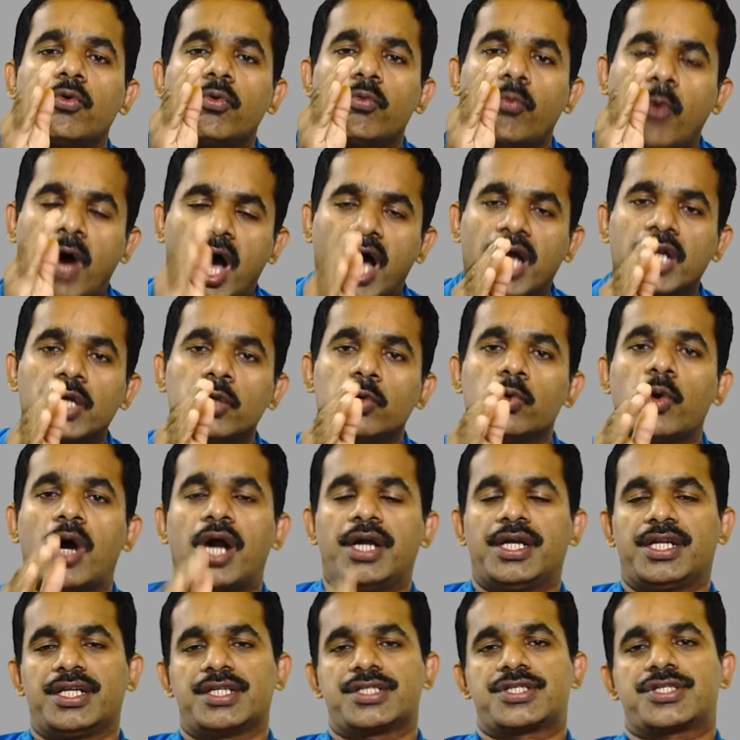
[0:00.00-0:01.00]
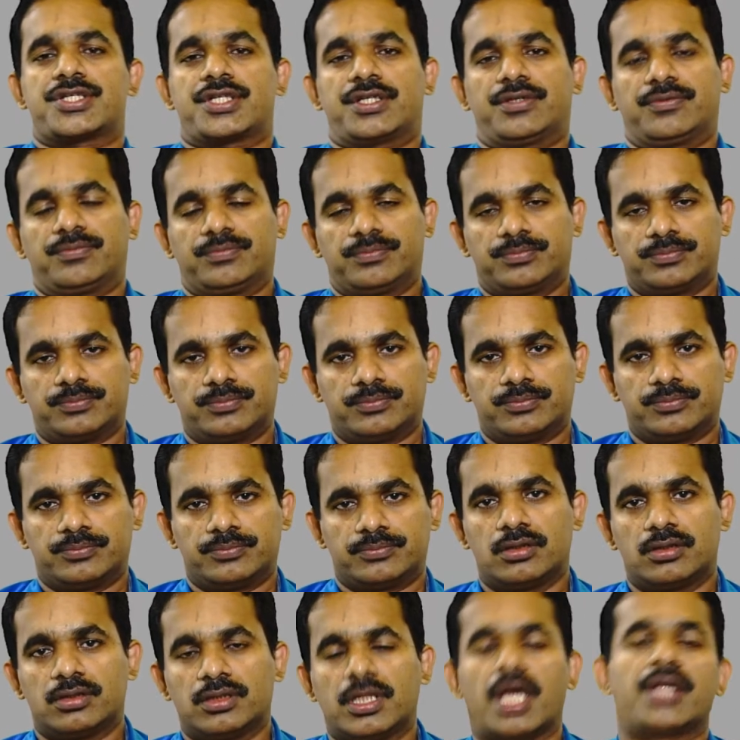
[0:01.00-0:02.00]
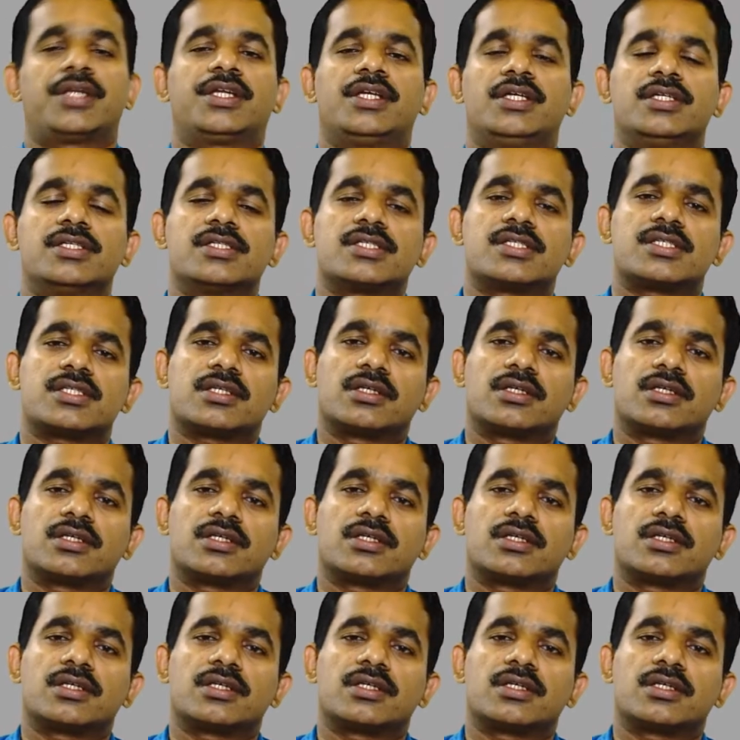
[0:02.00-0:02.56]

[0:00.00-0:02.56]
value addition. That is,